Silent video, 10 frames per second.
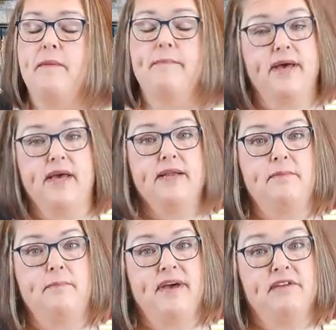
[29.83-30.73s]
But
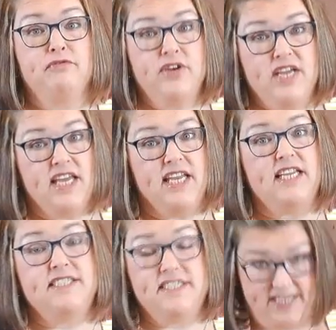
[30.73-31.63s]
my friend
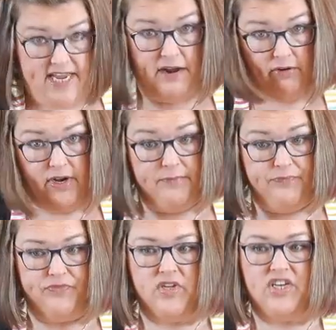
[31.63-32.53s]
Sarah,
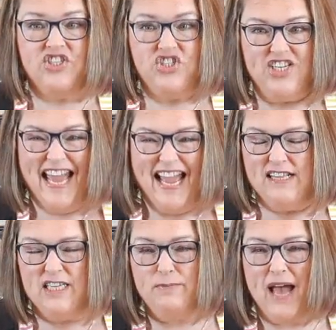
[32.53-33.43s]
she had
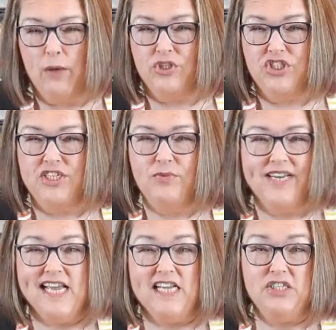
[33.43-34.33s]
this pie when she
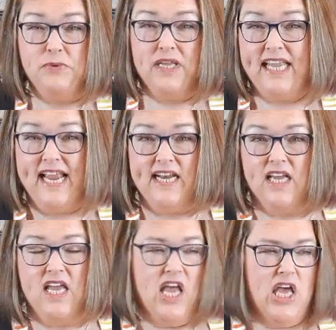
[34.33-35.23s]
went down to Atlanta
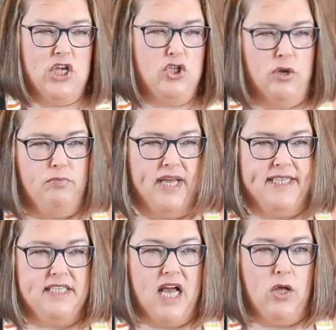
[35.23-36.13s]
to a
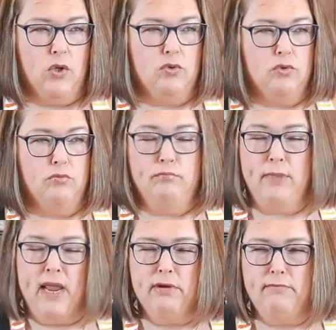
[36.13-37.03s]
place called
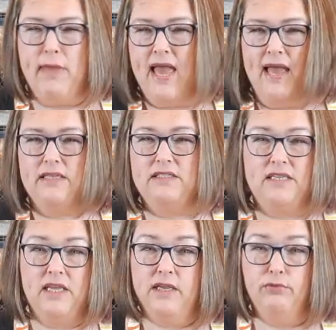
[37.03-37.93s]
Mary Mac's
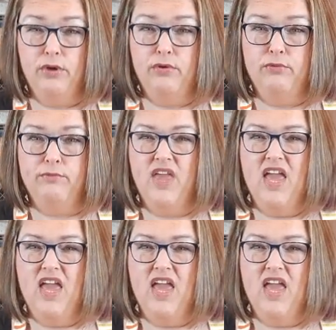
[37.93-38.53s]
Tea Room.